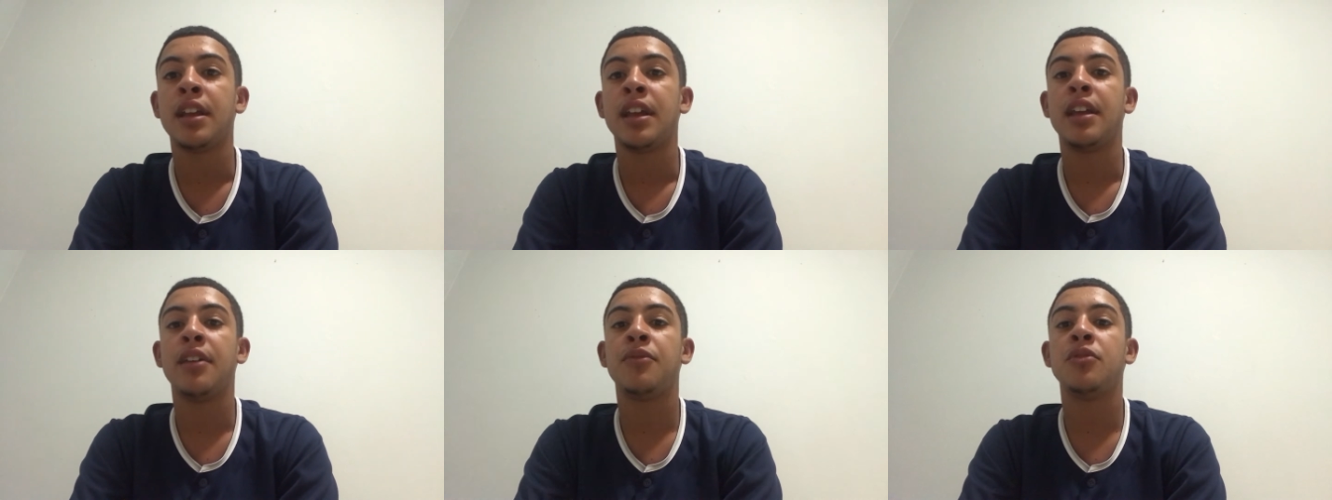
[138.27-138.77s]

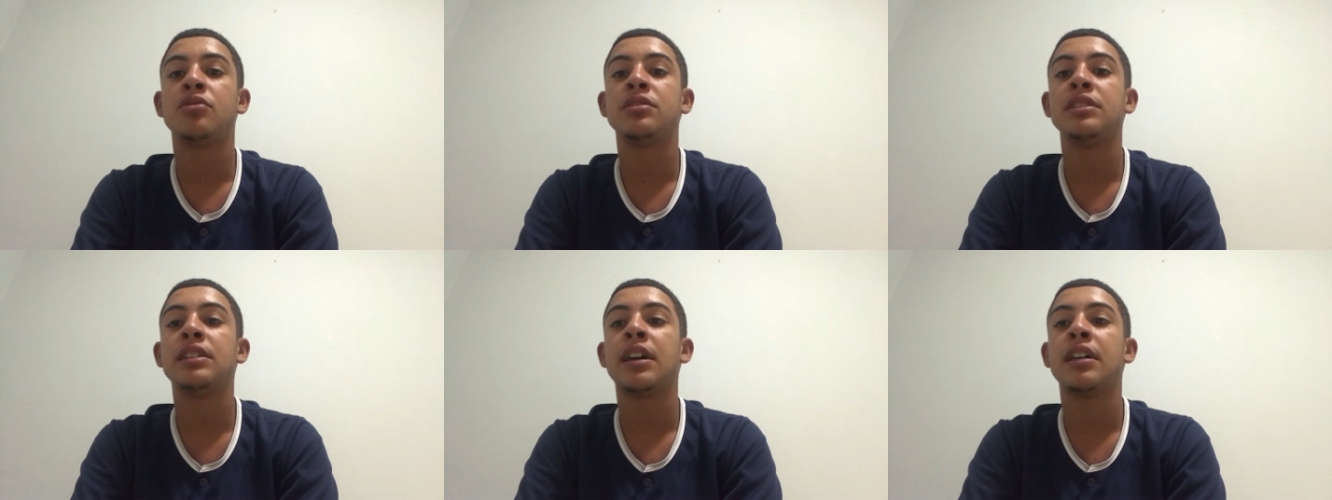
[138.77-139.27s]
If you
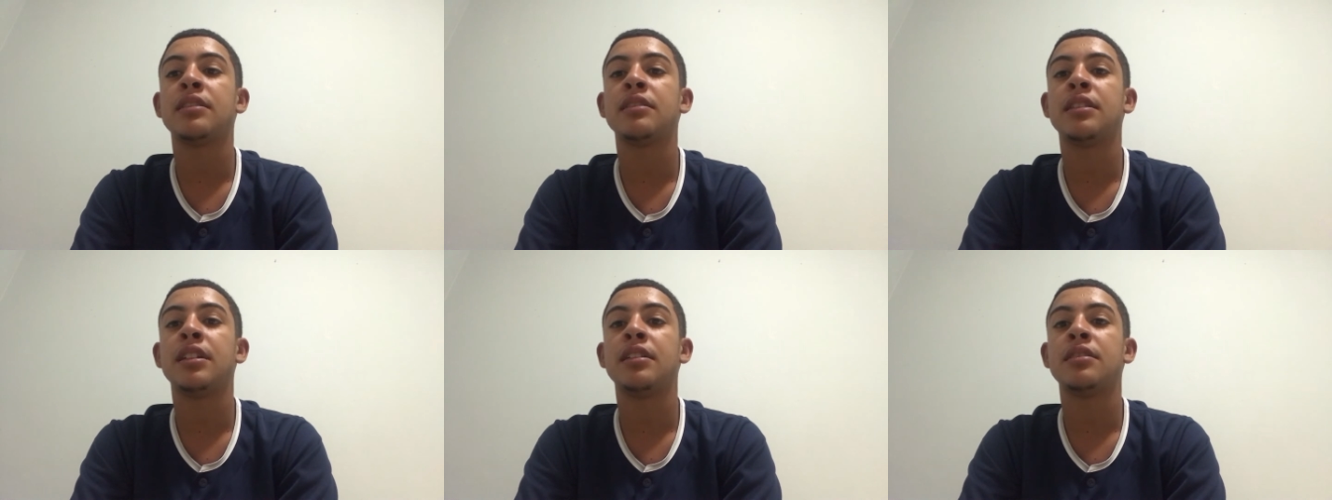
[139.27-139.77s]
see that
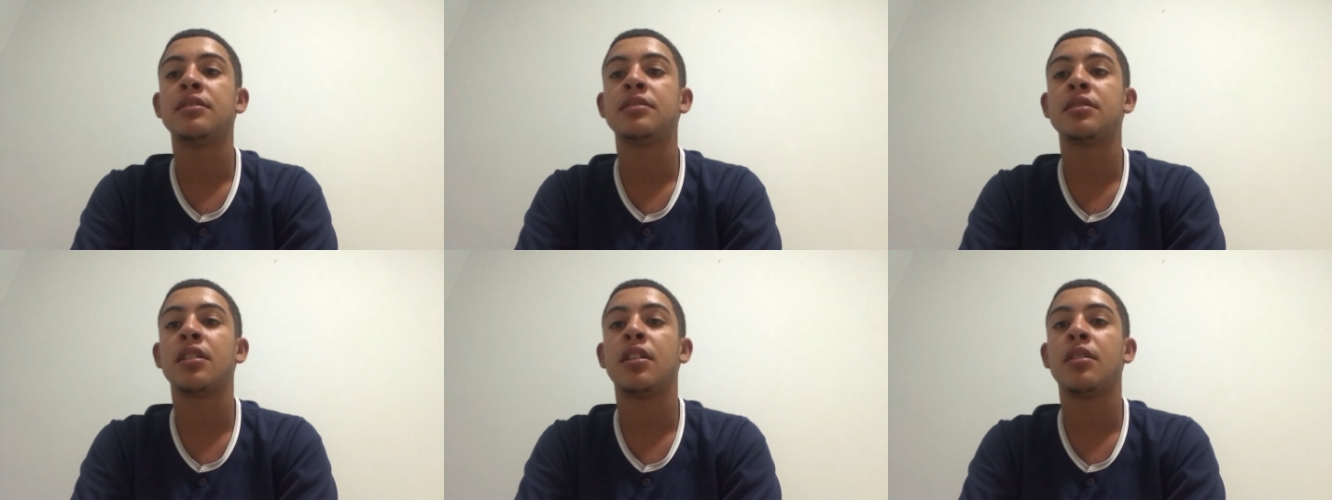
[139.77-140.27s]
there's
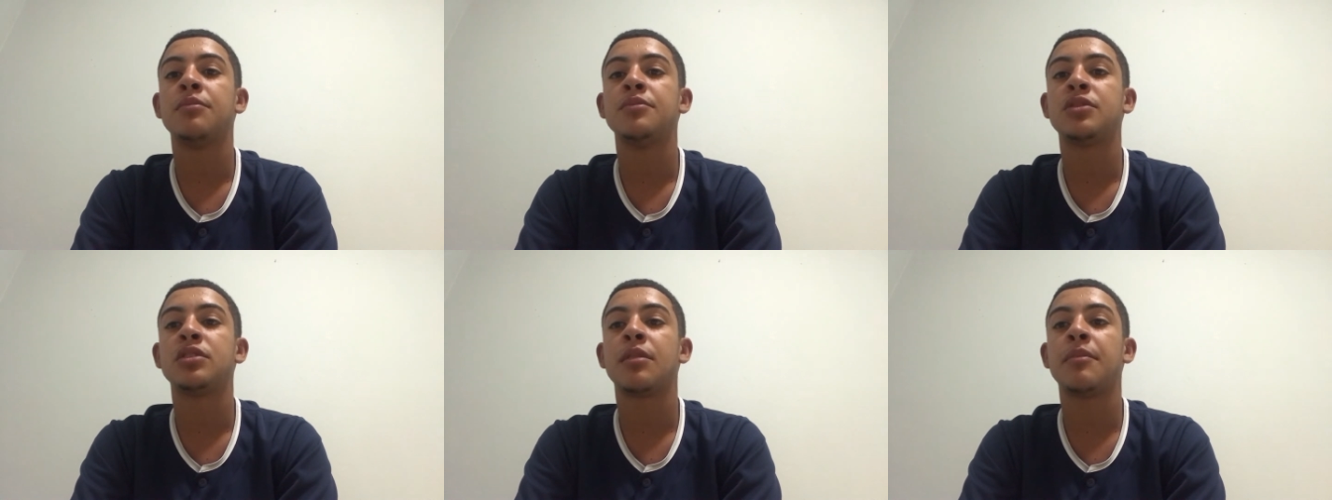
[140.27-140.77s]

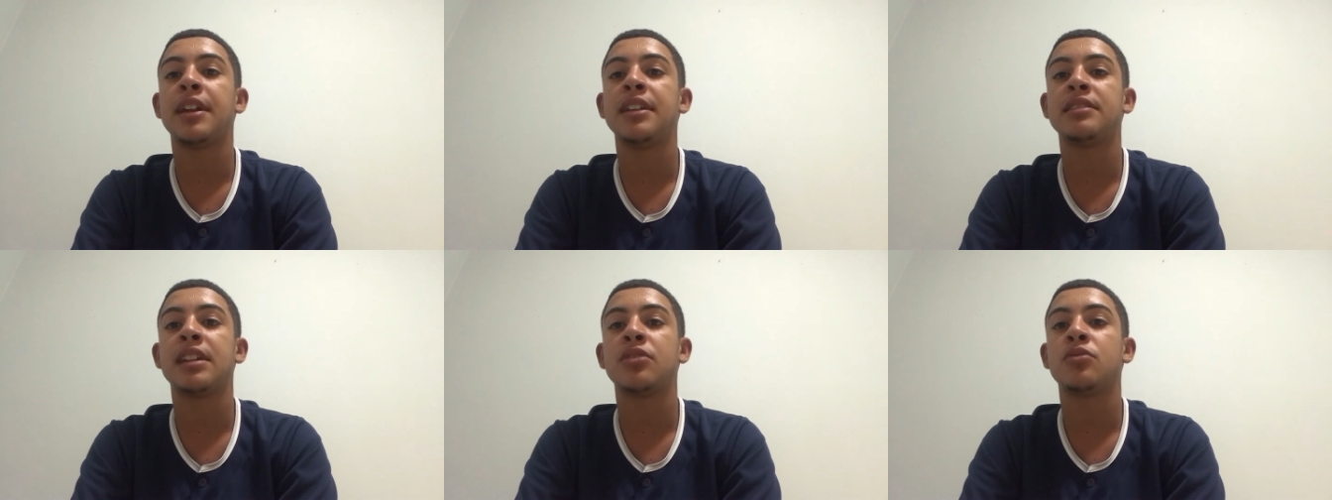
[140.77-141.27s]

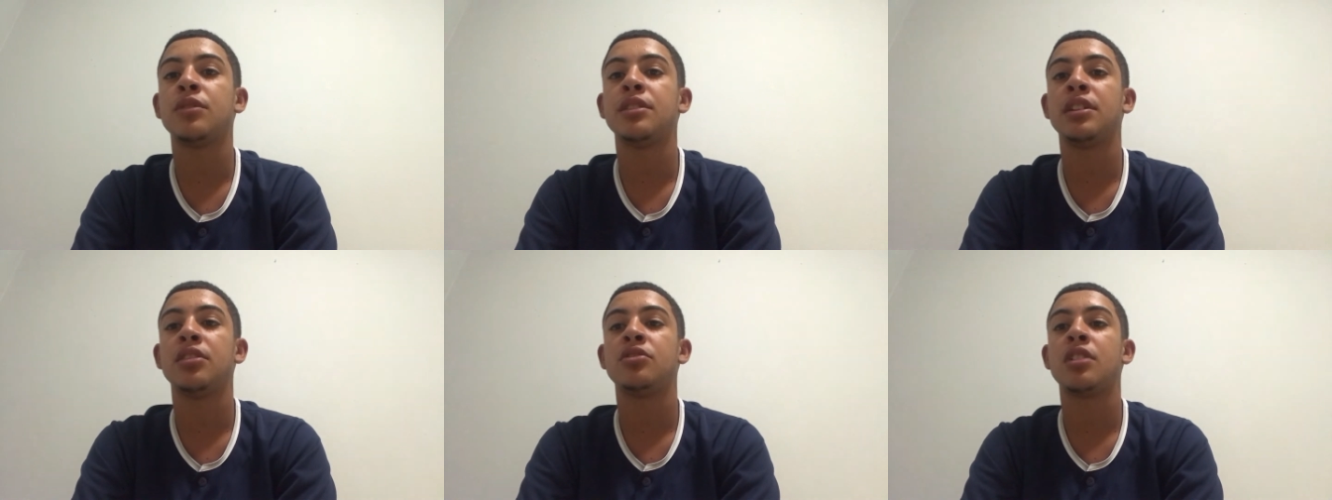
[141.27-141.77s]
somebody's not doing
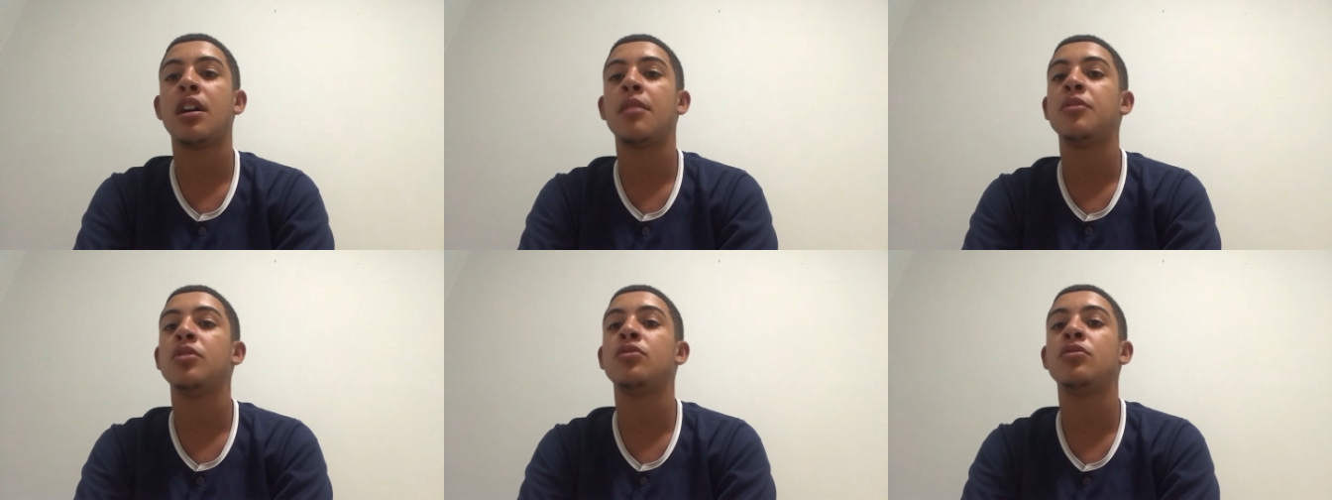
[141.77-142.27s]
their job,
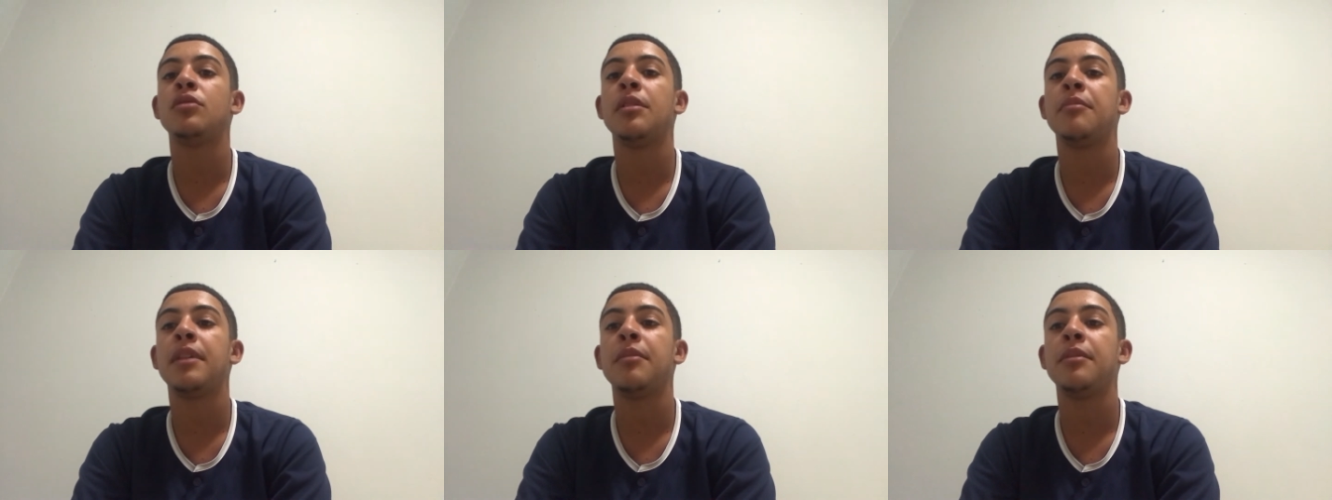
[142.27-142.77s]
you do it
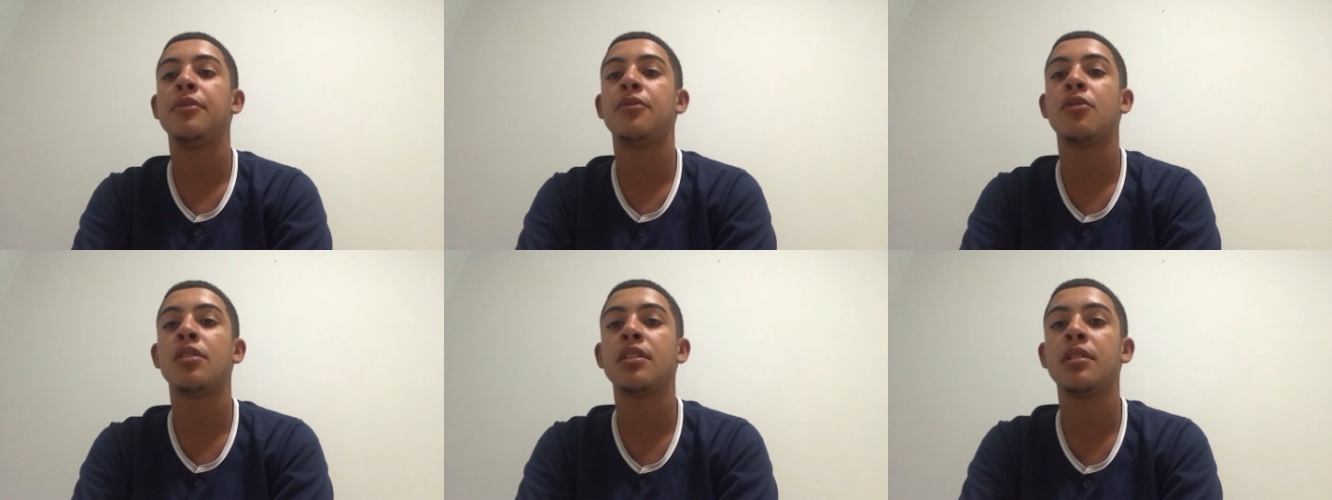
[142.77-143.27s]
maybe
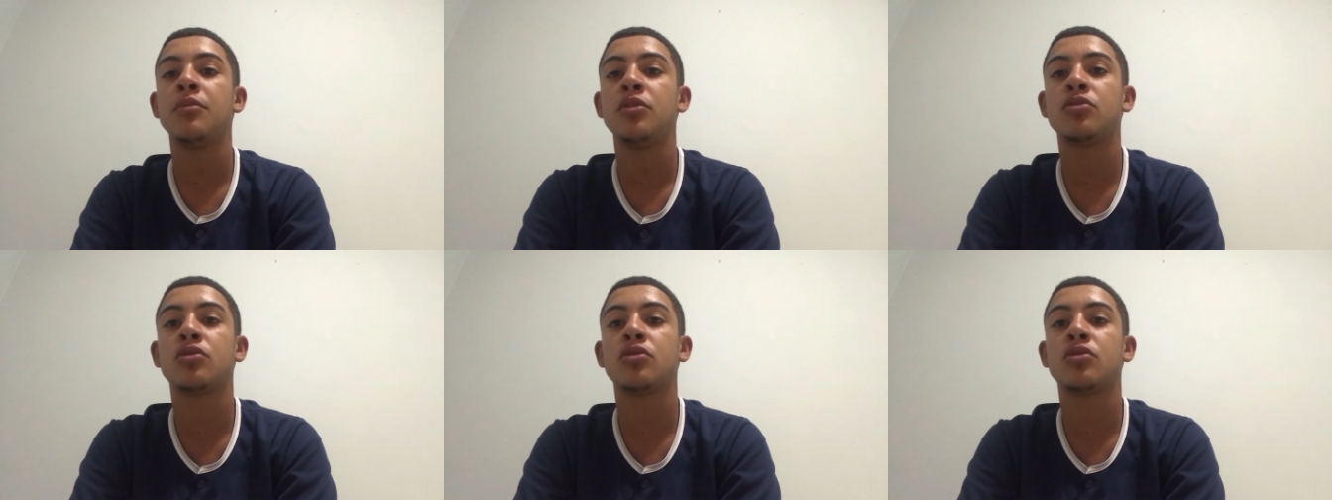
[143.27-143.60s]
for them.